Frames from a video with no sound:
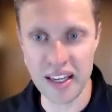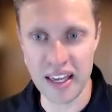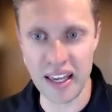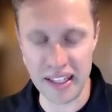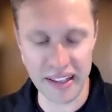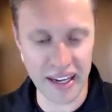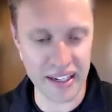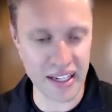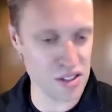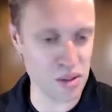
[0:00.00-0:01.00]
and that
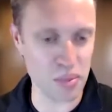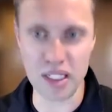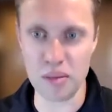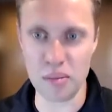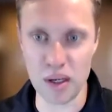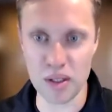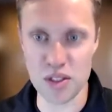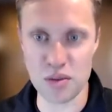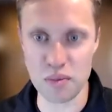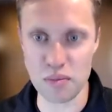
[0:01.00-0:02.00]
actually being a
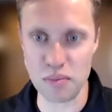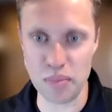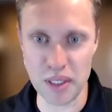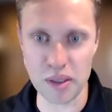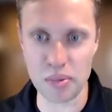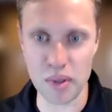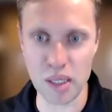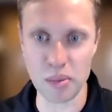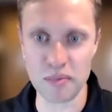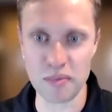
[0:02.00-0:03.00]
much bigger
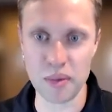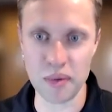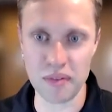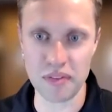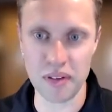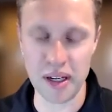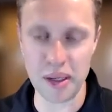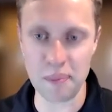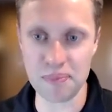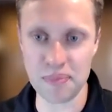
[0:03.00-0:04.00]
problem for for
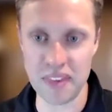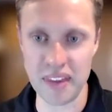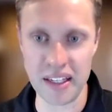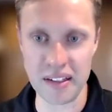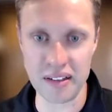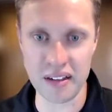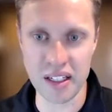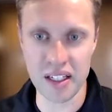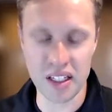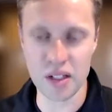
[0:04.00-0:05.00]
them than
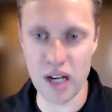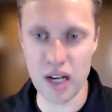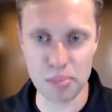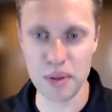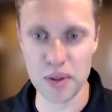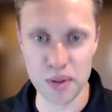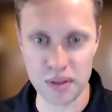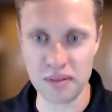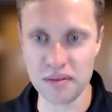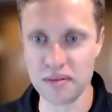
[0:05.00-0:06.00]
you know copper you
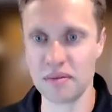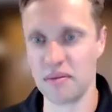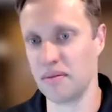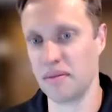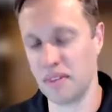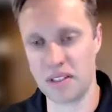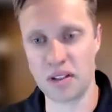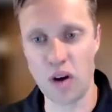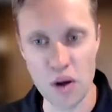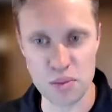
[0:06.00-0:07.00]
can it
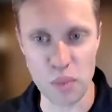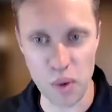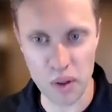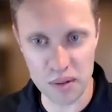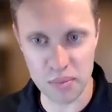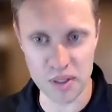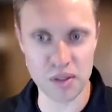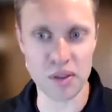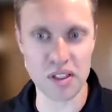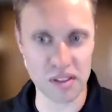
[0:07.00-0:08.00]
costs more but
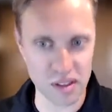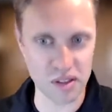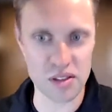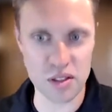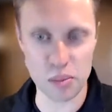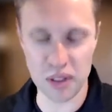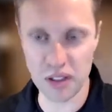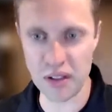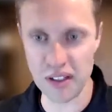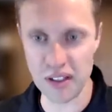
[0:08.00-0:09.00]
you, yeah. can, you can, still
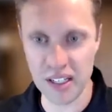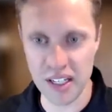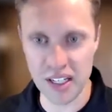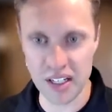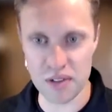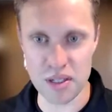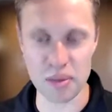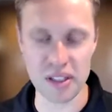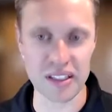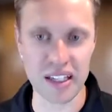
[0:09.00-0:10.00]
procure it for something
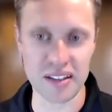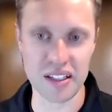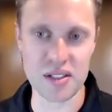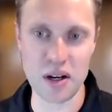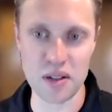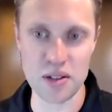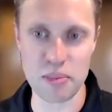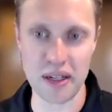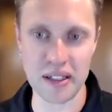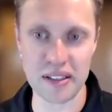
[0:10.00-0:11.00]
like that that gets hard
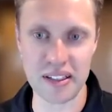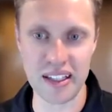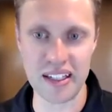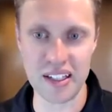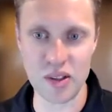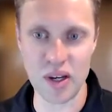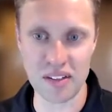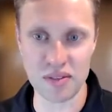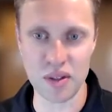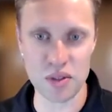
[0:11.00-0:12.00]
specced in and you
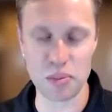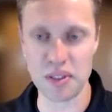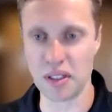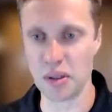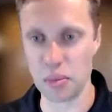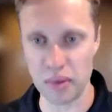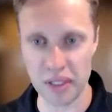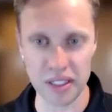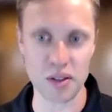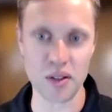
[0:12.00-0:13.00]
have to use a particular
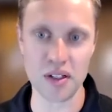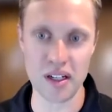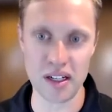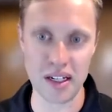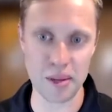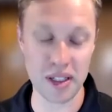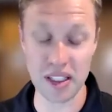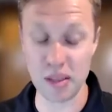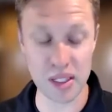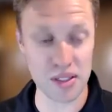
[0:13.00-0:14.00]
breaker um, and
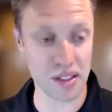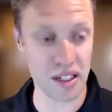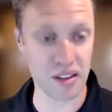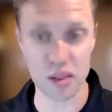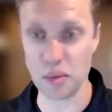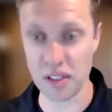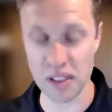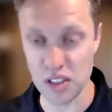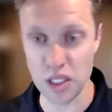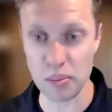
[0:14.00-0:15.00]
he mentioned anything with like
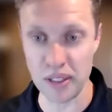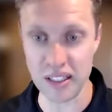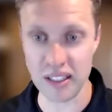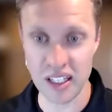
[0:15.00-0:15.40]
a chip in it